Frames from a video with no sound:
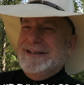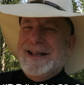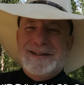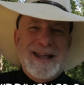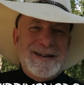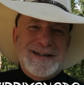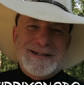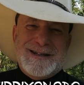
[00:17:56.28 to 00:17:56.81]
that,
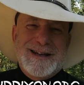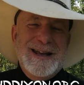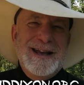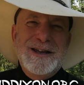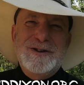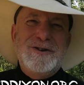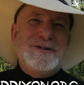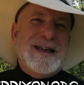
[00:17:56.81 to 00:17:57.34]
that
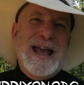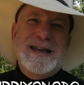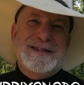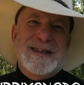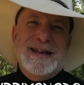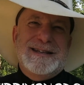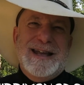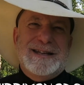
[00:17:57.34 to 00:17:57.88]
just, you can't
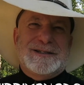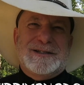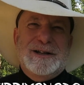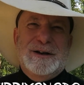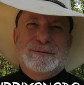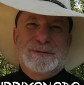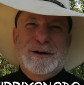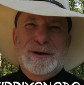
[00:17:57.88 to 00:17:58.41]
think that
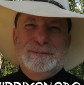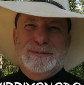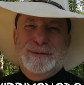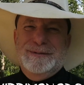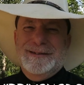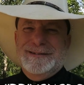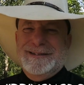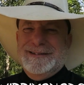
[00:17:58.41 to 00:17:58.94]
stuff
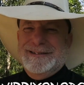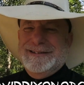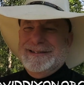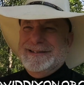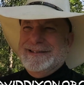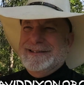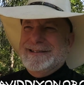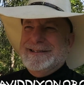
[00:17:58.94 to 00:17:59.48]

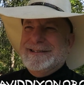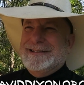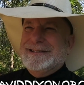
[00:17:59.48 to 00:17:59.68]
up.